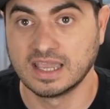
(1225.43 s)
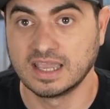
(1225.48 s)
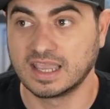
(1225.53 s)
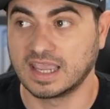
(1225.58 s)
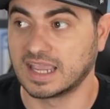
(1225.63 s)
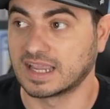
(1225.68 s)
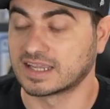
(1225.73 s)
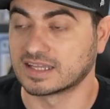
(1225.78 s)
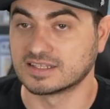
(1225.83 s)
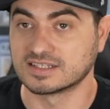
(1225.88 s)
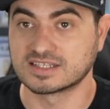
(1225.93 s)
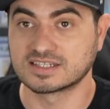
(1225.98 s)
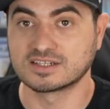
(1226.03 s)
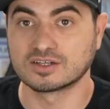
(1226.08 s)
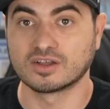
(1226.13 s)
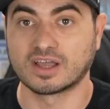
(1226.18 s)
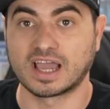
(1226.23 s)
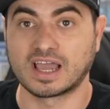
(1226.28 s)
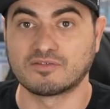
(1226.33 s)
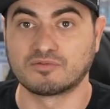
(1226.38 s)
it can
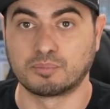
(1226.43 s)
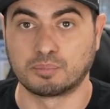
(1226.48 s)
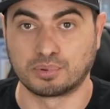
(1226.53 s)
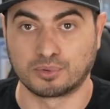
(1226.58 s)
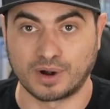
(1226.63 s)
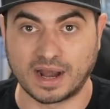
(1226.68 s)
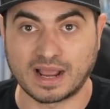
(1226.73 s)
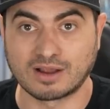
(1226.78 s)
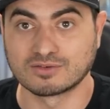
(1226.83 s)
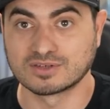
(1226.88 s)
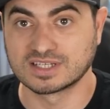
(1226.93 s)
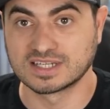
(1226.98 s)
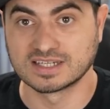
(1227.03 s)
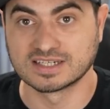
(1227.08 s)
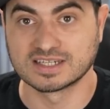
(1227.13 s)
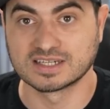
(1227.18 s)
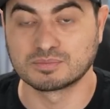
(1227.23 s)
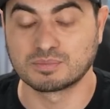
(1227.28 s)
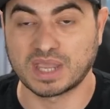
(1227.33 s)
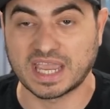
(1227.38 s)
still have brown
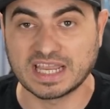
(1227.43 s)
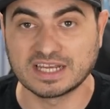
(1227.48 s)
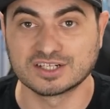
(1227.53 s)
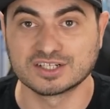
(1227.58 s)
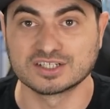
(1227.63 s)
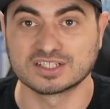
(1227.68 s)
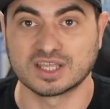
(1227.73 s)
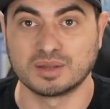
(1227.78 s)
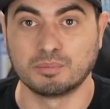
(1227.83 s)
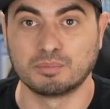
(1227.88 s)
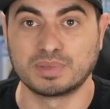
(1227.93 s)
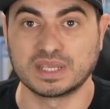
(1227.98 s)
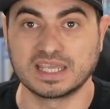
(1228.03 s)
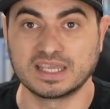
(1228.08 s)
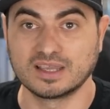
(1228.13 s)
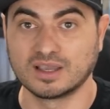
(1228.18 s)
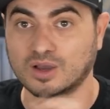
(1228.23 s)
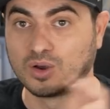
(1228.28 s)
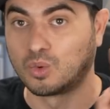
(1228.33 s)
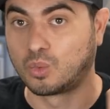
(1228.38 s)
tinted pages and
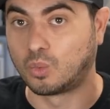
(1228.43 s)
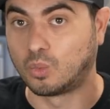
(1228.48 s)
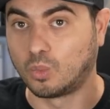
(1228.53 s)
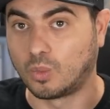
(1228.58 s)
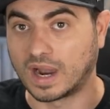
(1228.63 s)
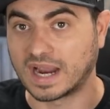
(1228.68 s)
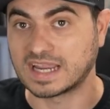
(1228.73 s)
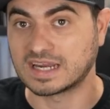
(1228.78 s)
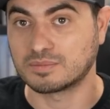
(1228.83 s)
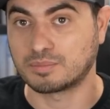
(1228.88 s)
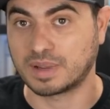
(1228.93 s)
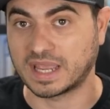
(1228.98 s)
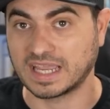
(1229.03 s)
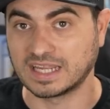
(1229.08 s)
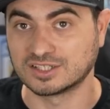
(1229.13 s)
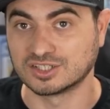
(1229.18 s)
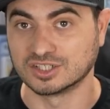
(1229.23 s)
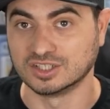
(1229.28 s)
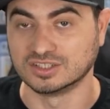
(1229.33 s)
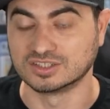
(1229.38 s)
be white
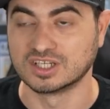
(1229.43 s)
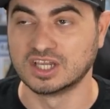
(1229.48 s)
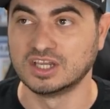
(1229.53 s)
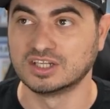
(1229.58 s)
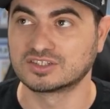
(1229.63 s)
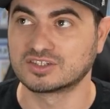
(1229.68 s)
pages.